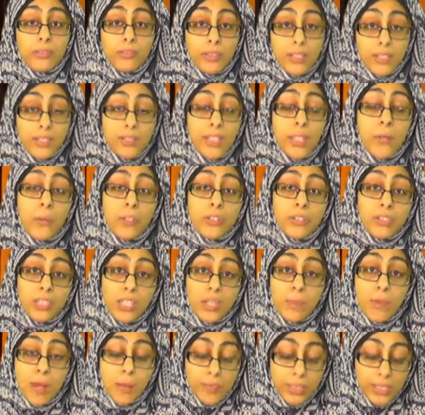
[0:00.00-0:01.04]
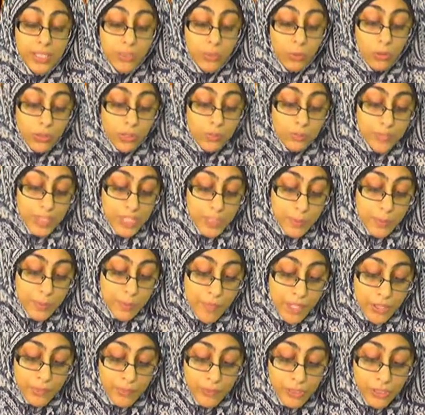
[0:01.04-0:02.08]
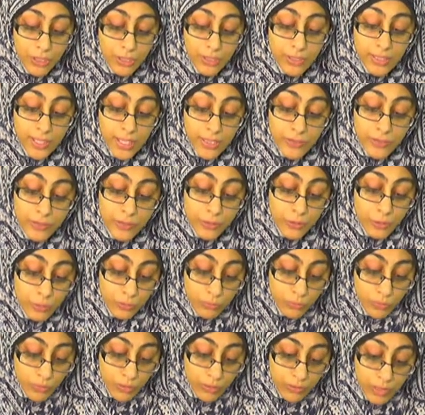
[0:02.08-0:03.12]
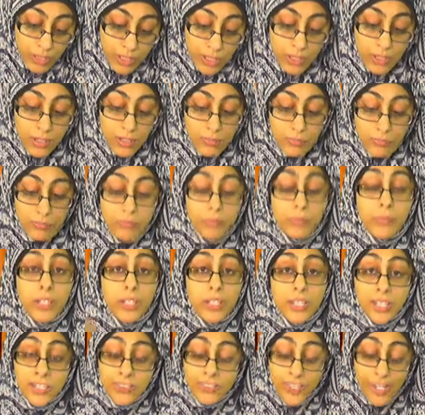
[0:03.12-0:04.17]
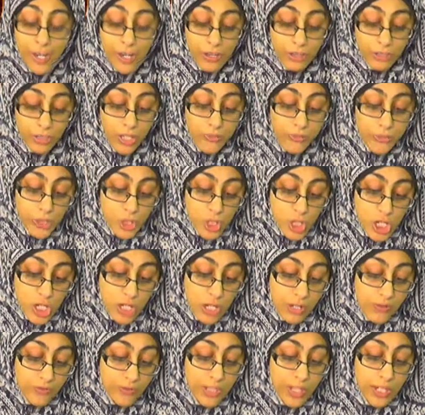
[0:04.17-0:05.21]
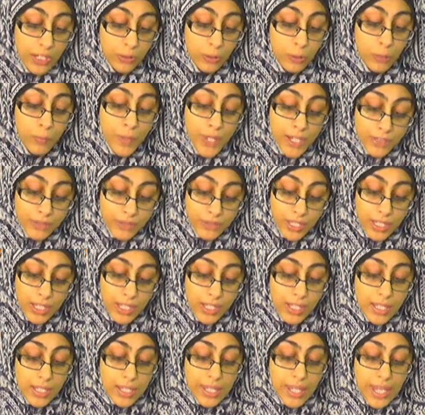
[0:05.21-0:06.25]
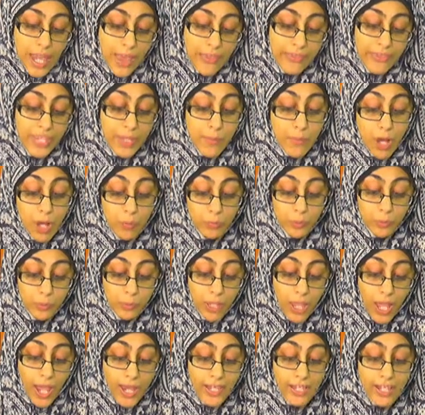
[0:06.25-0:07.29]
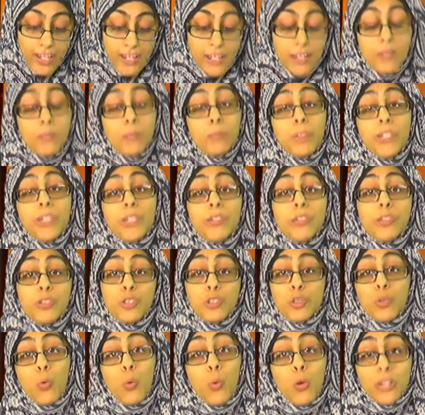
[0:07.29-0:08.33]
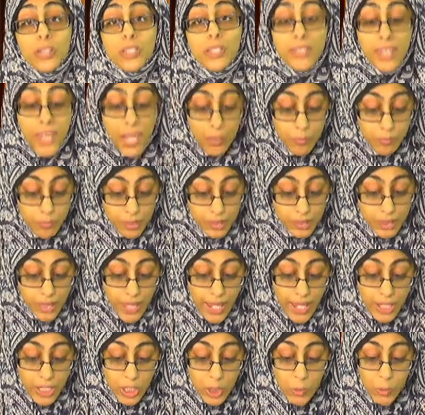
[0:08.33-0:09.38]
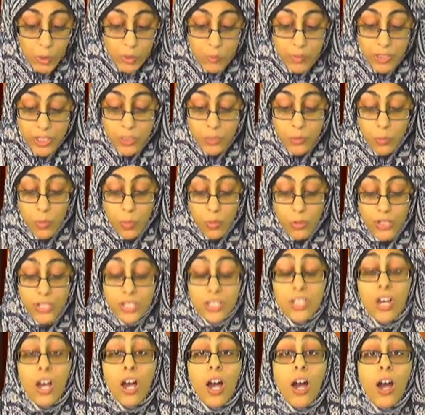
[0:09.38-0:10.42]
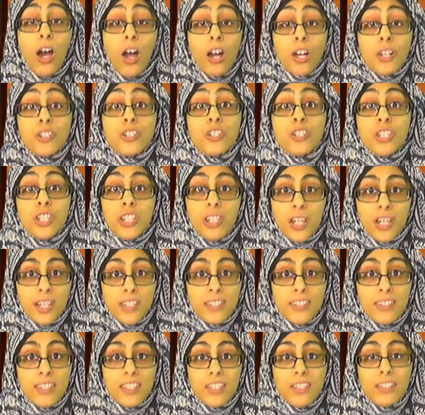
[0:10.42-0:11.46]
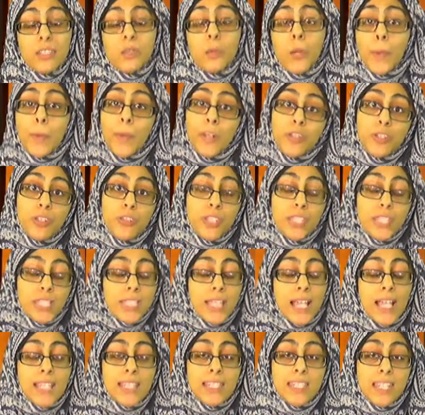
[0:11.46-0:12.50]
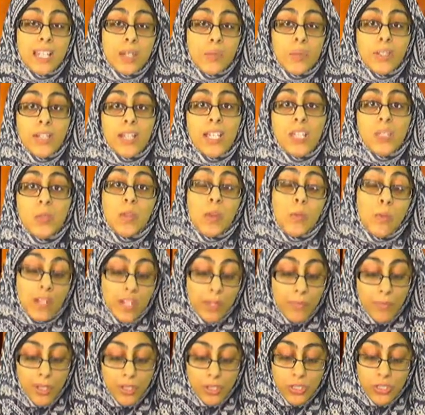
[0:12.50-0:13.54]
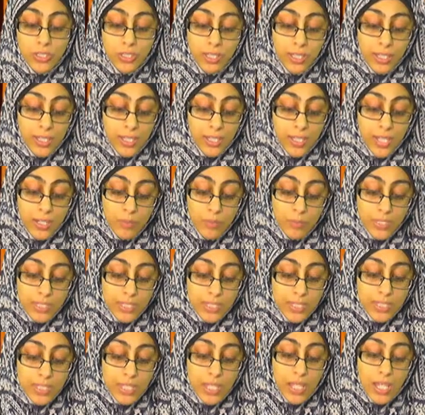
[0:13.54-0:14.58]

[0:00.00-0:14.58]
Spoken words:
they went to the Imam and they told him this. My parents are against the truth, meaning they are not the Shia of the Ahlul Bayt. And the Imam replied, be good towards them like you would be towards our Shias. So I mentioned this last segment as well, but I'm mentioning it again because